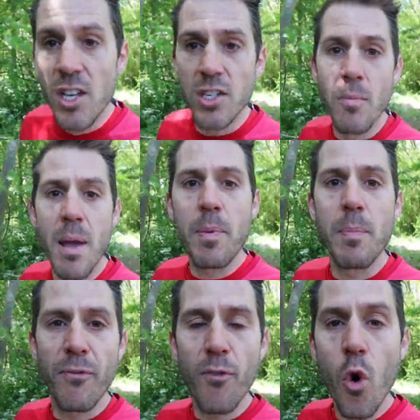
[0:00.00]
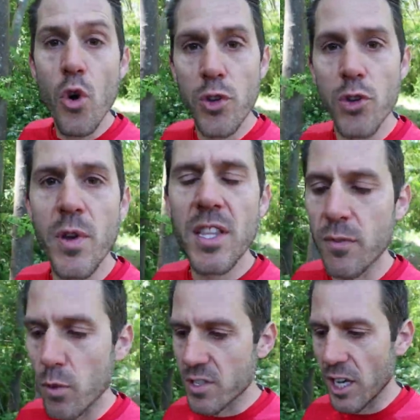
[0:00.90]
So maybe before you do
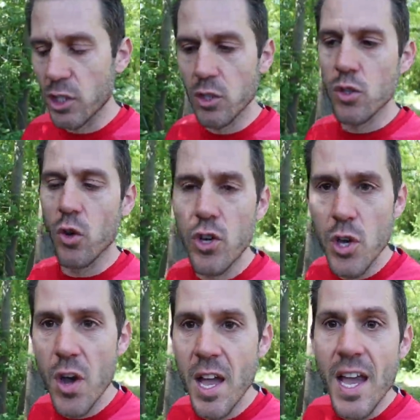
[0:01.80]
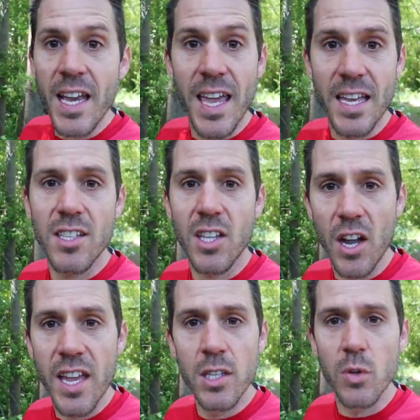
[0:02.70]
interval sessions, or you get
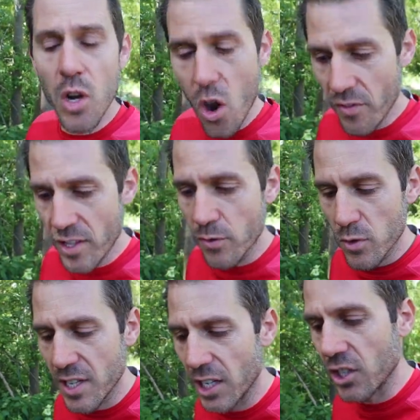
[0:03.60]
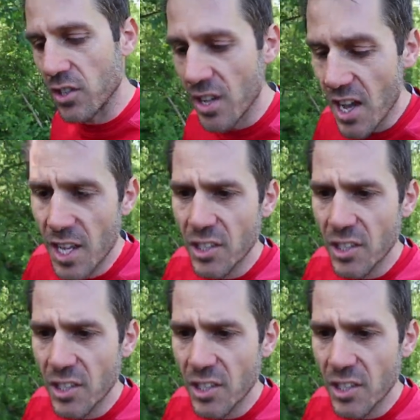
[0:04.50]
stuck into a lot of interval sessions,